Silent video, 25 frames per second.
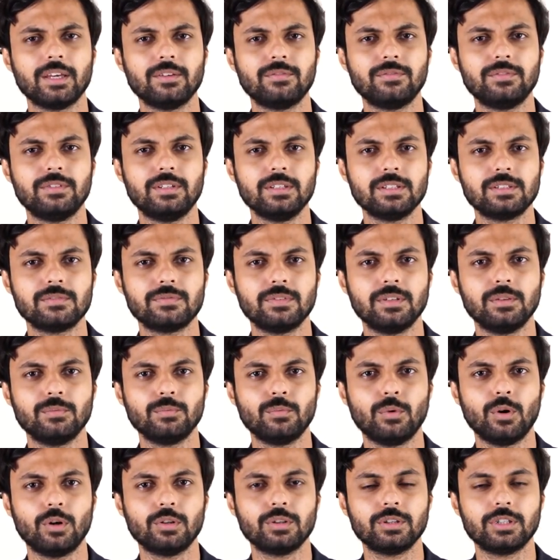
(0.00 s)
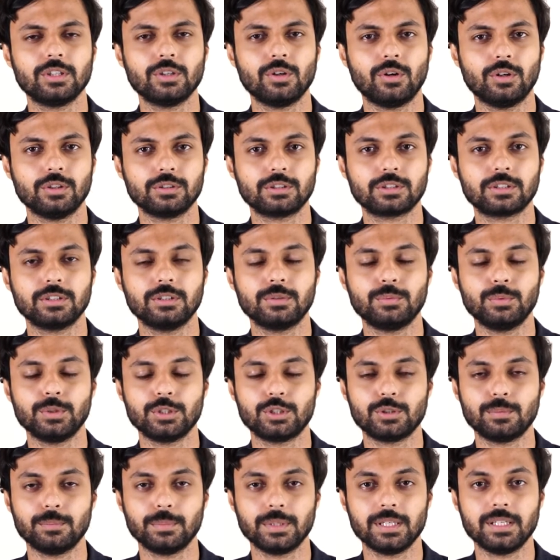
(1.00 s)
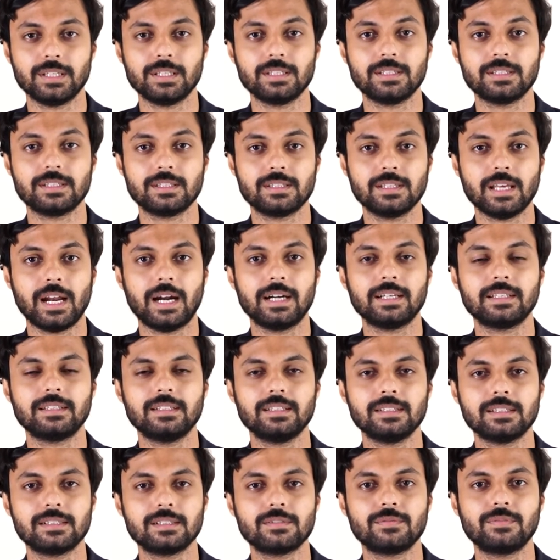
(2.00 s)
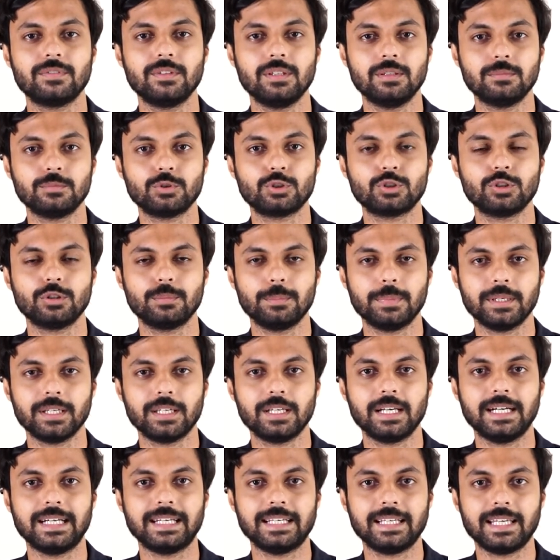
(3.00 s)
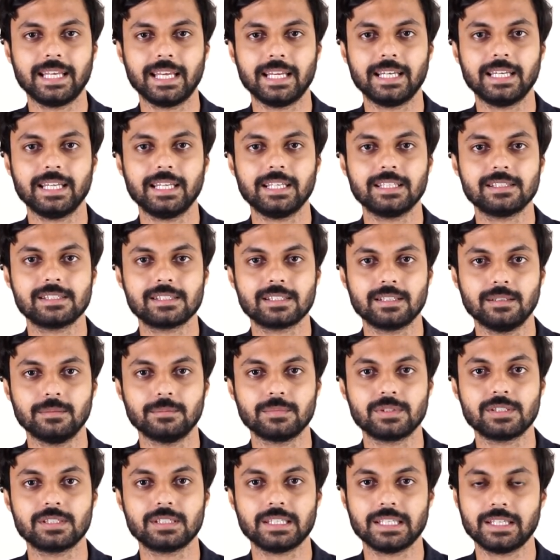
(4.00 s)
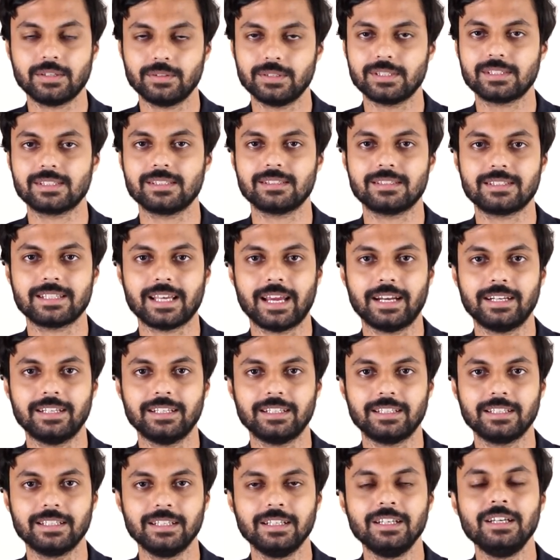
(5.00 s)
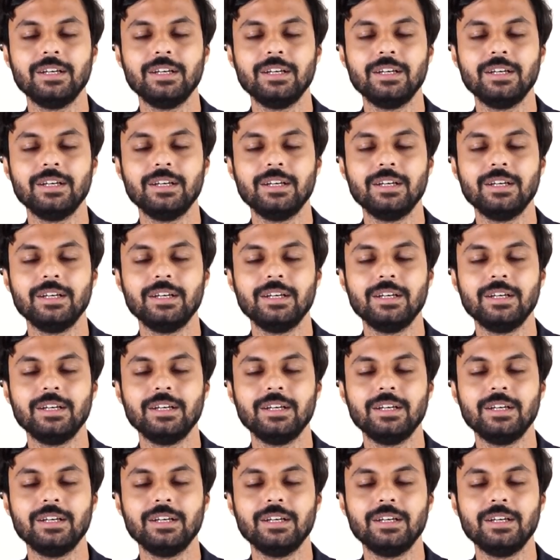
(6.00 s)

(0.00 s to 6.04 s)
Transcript: if this film won the Oscar, which means that this film should be containing some secrets inside it.